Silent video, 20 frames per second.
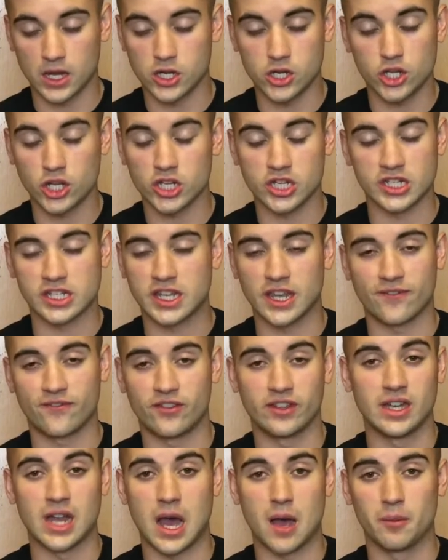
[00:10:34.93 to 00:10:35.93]
You can just
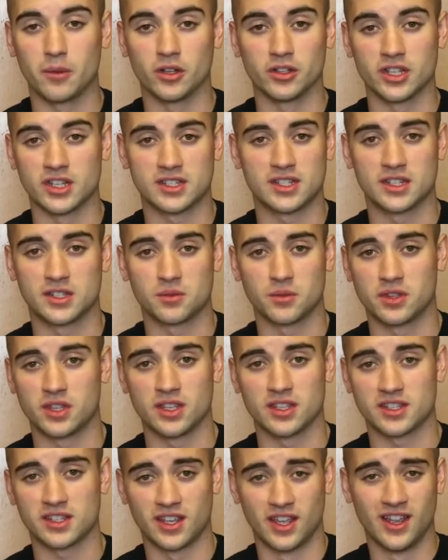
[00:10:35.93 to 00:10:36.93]
get phenomenal distance with
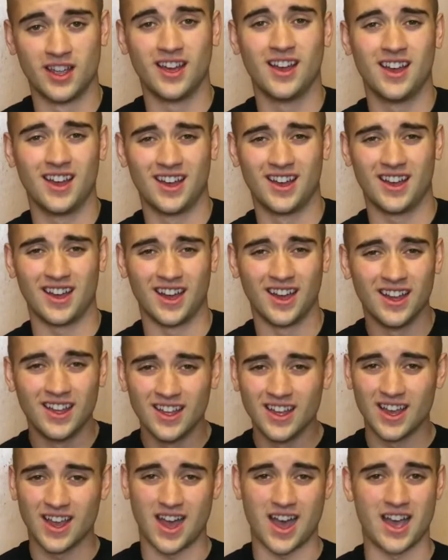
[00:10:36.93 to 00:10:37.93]
this.
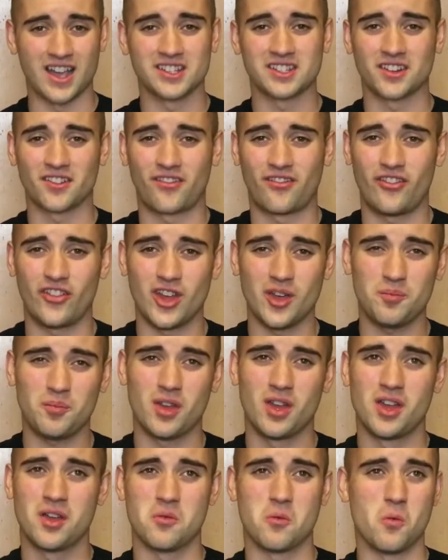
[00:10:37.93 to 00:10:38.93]
Hyzer
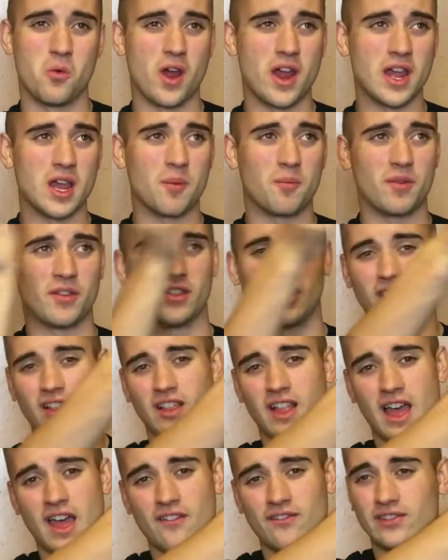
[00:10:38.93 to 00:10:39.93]
flip way up in the
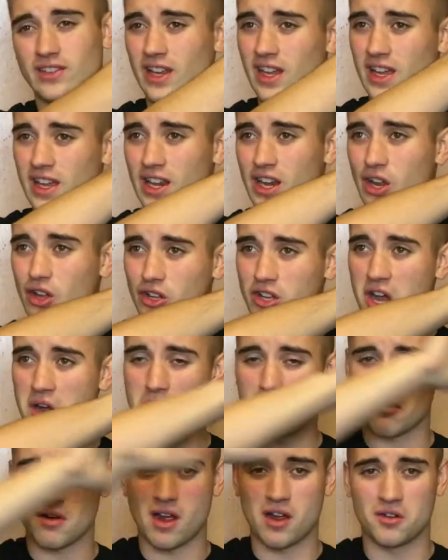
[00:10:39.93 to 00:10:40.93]
left. It'll
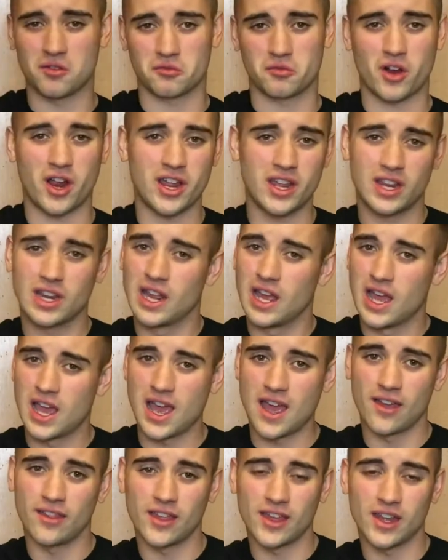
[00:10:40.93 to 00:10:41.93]
come around right
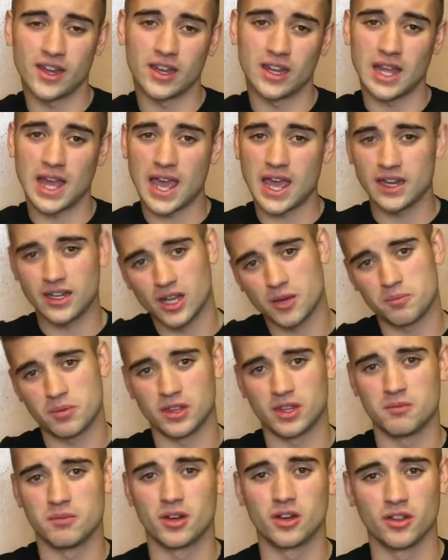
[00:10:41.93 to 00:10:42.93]
and then end up
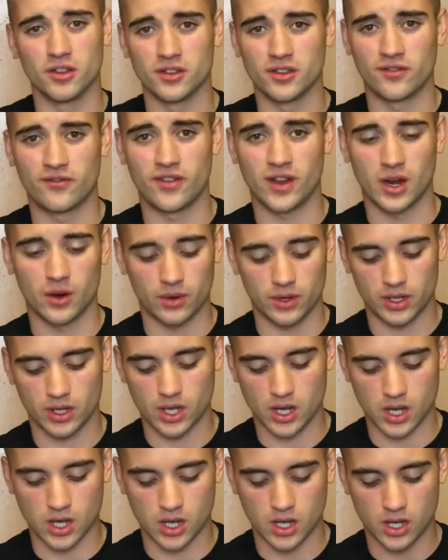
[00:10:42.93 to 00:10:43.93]
in the middle of the fairway.